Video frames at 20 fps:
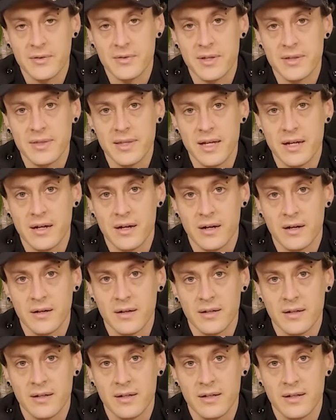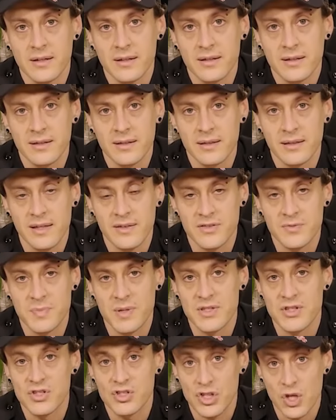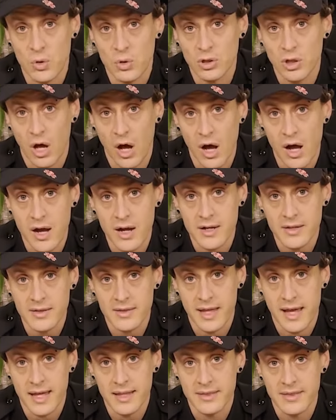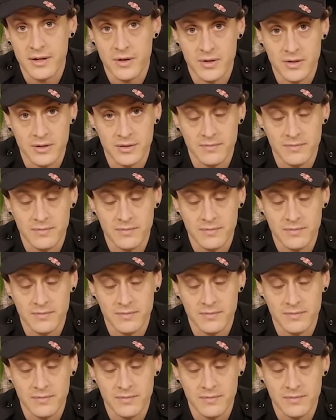that they're, it's been so long that they're